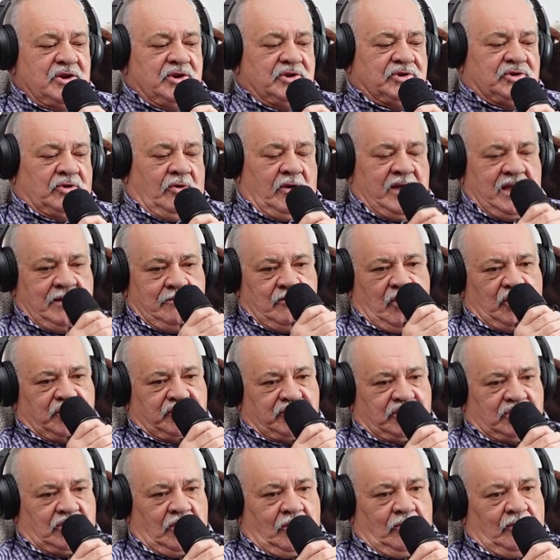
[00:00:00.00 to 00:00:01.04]
So he must
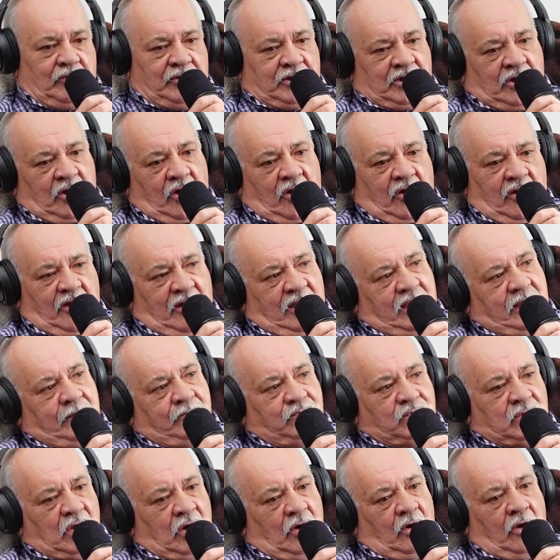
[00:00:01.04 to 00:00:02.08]
have told the guy,
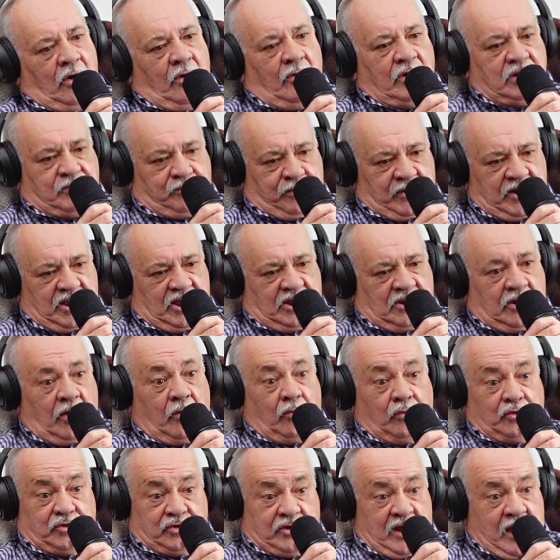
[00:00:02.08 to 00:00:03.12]
oh, he's pretty
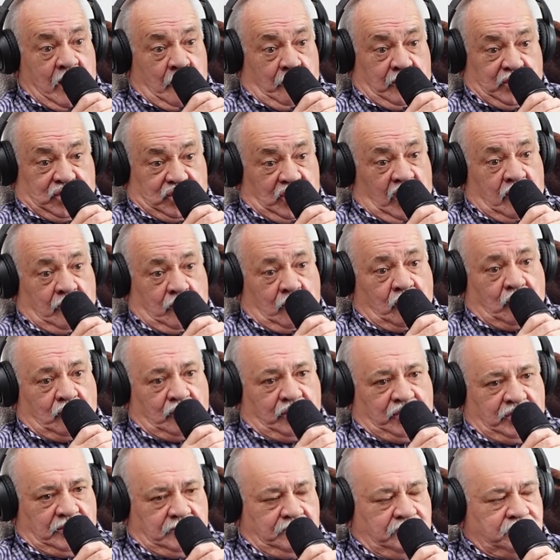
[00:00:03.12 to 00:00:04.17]
close now, which I
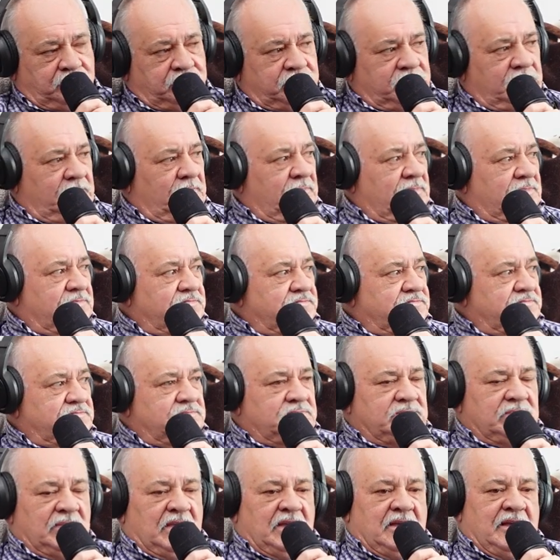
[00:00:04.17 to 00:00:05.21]
was.
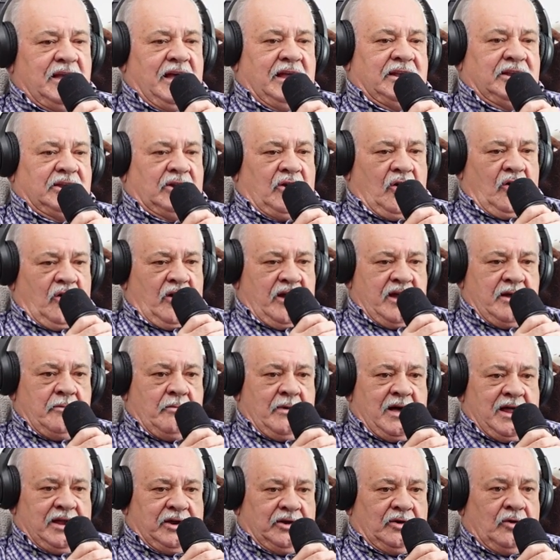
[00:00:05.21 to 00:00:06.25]
And the guy
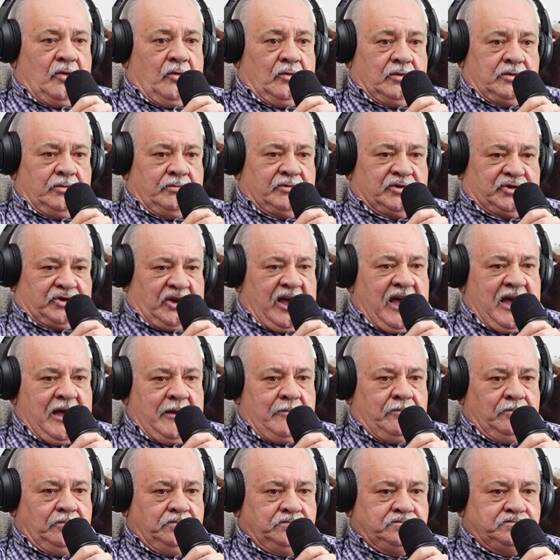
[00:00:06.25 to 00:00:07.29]
wanted to go to his
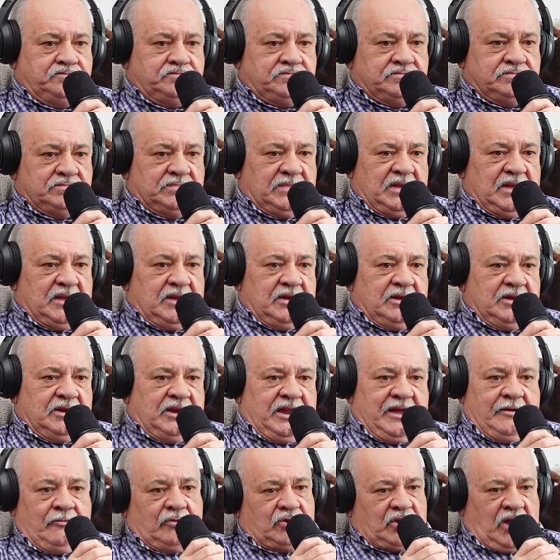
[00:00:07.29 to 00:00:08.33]
cabin, and
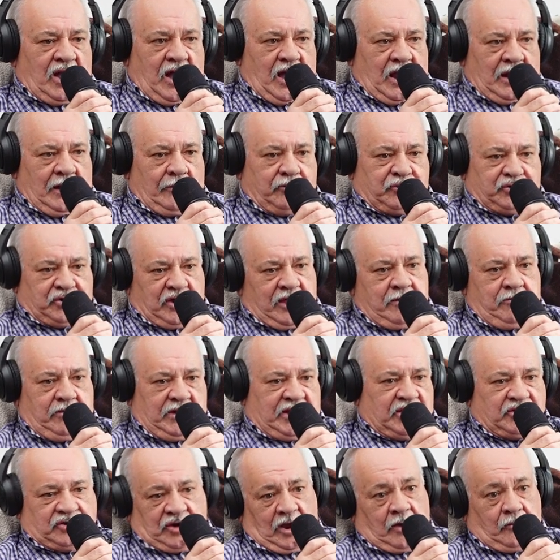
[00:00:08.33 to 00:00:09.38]
he was all upset
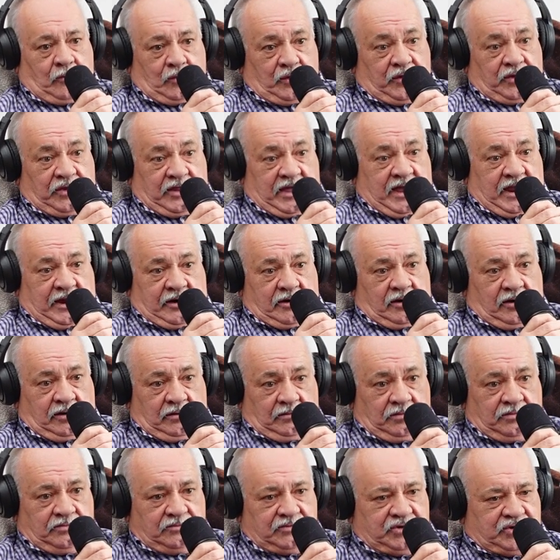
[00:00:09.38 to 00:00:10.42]
because I wasn't there,
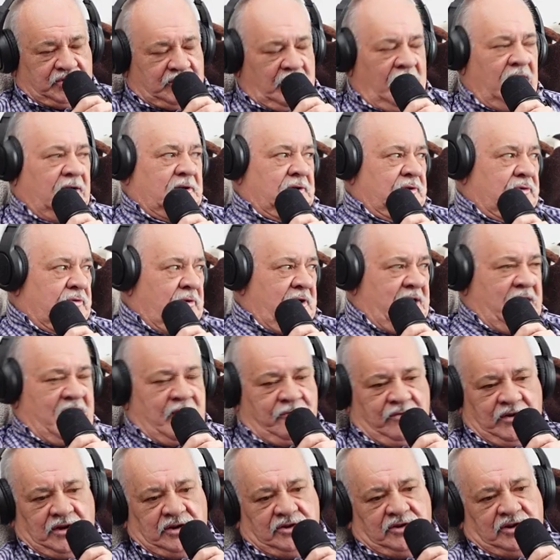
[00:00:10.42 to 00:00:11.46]
stuck in
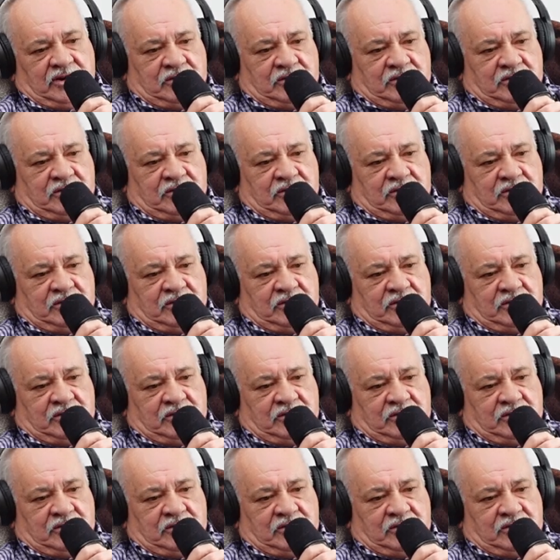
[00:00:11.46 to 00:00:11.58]
traffic, and